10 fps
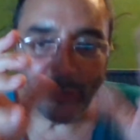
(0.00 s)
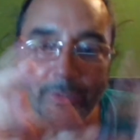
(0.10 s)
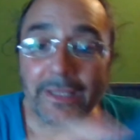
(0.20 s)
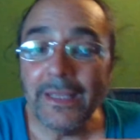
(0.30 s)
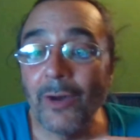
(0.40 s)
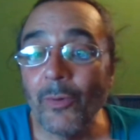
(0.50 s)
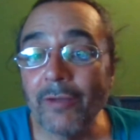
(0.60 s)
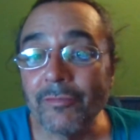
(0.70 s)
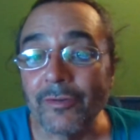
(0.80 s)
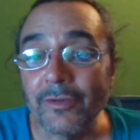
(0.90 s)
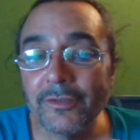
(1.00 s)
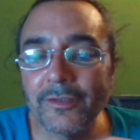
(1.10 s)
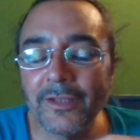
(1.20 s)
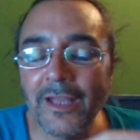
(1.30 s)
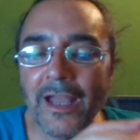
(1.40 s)
We, however,
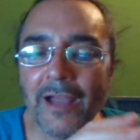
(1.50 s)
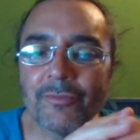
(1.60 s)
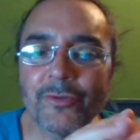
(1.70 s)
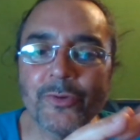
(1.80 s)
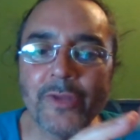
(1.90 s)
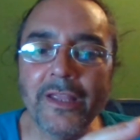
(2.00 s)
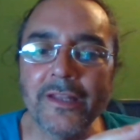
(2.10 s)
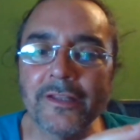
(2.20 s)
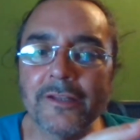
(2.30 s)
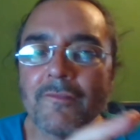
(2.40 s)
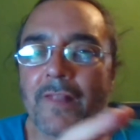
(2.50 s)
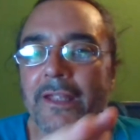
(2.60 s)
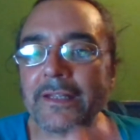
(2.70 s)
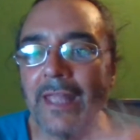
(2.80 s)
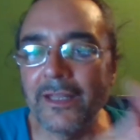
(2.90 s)
have created
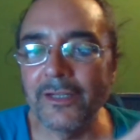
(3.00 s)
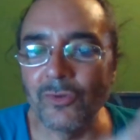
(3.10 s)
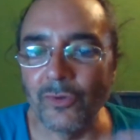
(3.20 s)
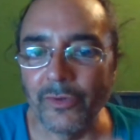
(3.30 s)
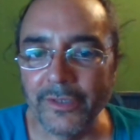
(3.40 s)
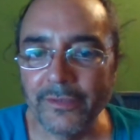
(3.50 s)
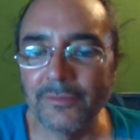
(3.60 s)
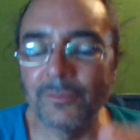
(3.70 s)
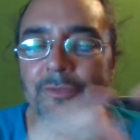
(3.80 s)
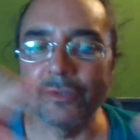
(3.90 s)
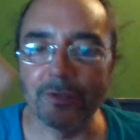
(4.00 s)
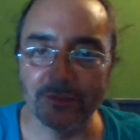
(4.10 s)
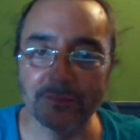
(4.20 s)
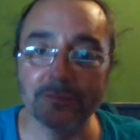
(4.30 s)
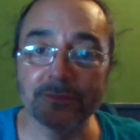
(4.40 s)
a category, which
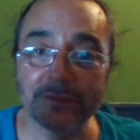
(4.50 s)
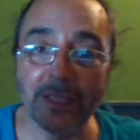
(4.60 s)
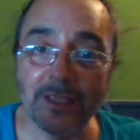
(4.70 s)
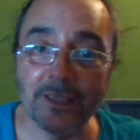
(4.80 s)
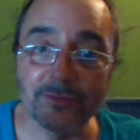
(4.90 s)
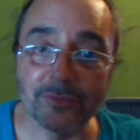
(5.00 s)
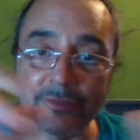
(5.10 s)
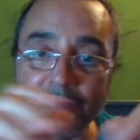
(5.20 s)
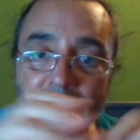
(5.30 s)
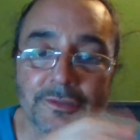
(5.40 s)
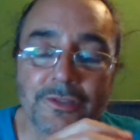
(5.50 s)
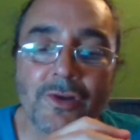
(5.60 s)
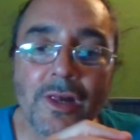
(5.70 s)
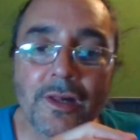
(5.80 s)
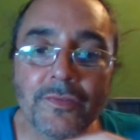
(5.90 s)
are gays, or, you
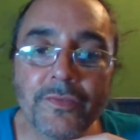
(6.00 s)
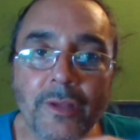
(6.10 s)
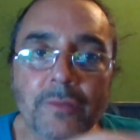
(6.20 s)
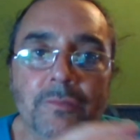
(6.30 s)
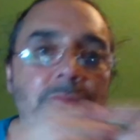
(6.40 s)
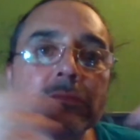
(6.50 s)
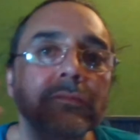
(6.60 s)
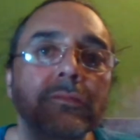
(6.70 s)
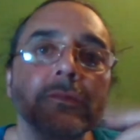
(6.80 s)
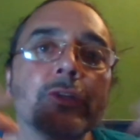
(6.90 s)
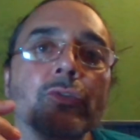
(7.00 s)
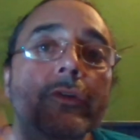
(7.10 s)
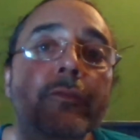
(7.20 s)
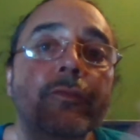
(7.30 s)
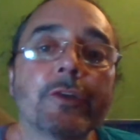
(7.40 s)
know, in
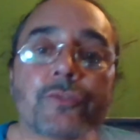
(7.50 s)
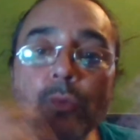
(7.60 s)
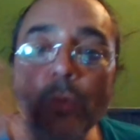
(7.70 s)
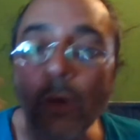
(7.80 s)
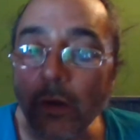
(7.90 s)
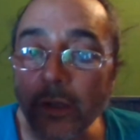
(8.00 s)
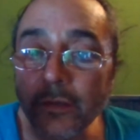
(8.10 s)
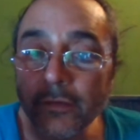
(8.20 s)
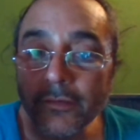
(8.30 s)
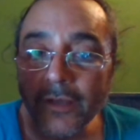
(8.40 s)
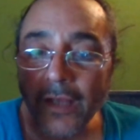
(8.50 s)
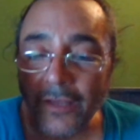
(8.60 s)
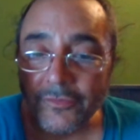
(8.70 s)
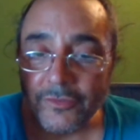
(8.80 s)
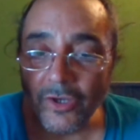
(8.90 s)
order for it to work
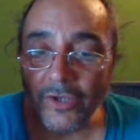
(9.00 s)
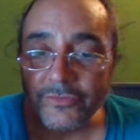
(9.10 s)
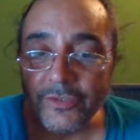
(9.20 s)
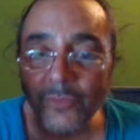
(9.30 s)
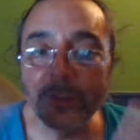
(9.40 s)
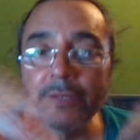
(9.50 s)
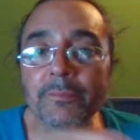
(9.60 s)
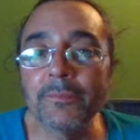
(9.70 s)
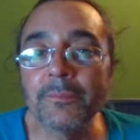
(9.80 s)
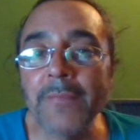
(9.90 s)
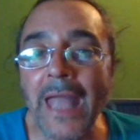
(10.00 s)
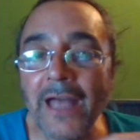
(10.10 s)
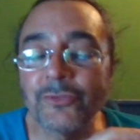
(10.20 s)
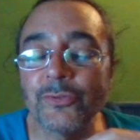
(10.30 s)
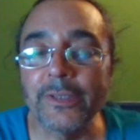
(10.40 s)
as logic, we
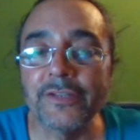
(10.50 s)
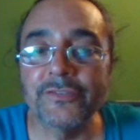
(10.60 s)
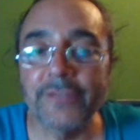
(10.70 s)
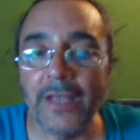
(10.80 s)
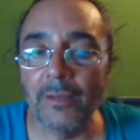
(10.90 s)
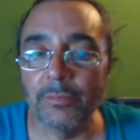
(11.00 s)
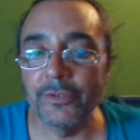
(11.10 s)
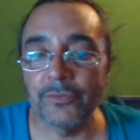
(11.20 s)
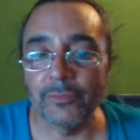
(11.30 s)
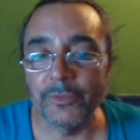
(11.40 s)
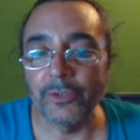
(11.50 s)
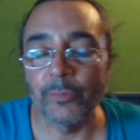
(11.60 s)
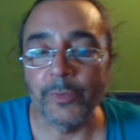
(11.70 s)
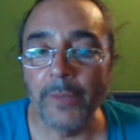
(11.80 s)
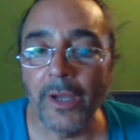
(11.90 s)
had to establish, and we
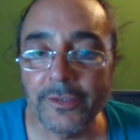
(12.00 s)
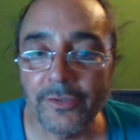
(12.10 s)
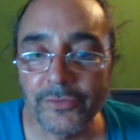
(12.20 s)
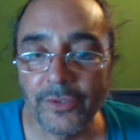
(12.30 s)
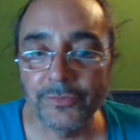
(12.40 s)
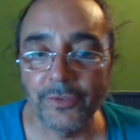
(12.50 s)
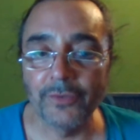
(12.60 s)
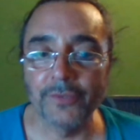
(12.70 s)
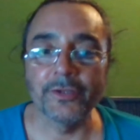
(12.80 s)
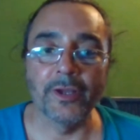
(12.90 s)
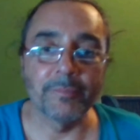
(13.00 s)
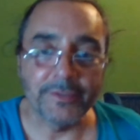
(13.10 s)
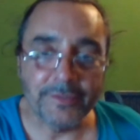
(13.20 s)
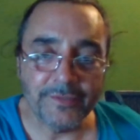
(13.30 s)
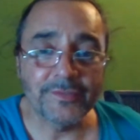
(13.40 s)
don't remind ourselves all the time,
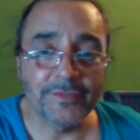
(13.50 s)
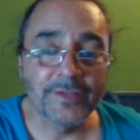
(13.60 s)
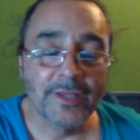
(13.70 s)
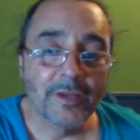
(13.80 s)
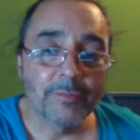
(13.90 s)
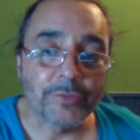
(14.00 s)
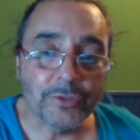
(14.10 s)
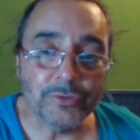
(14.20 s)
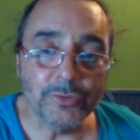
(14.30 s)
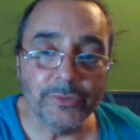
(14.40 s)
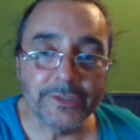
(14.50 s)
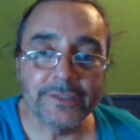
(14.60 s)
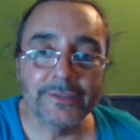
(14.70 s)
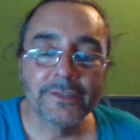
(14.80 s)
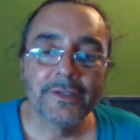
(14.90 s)
but this is precluded,